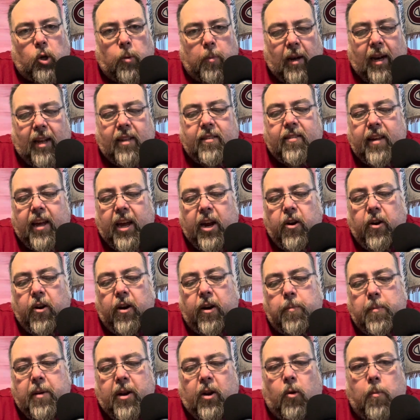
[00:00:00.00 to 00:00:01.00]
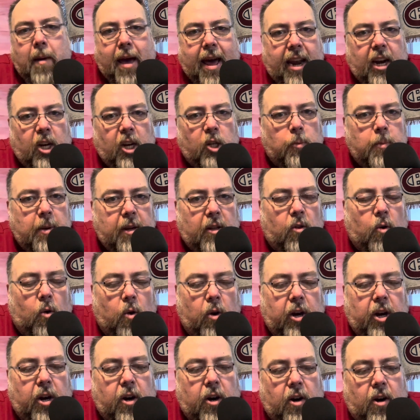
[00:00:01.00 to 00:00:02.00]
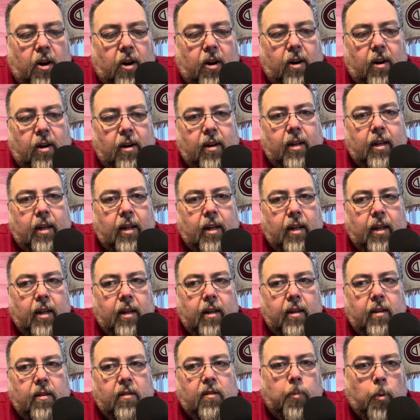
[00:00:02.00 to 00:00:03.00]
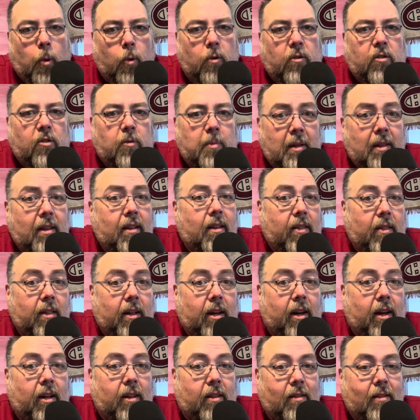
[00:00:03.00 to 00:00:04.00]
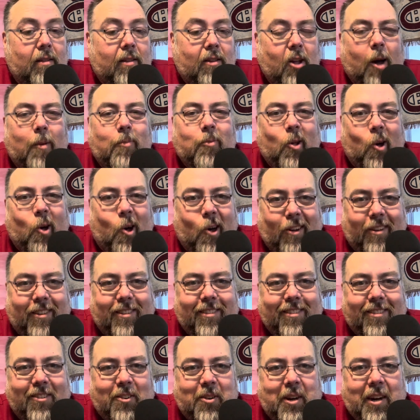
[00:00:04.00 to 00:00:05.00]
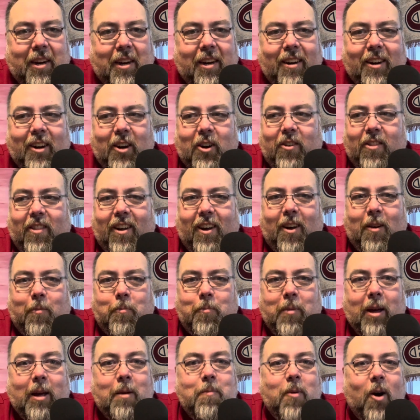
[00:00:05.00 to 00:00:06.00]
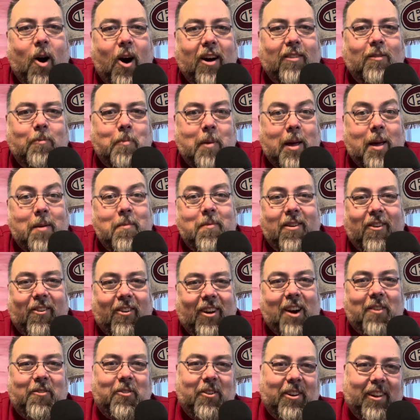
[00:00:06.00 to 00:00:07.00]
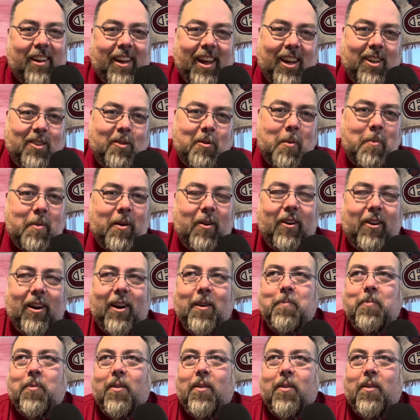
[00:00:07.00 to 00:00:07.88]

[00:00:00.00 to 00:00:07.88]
But let's say you're in middle management or you're supposed to be the top dog, right? You're the big boss baby, whatever the case may be, right?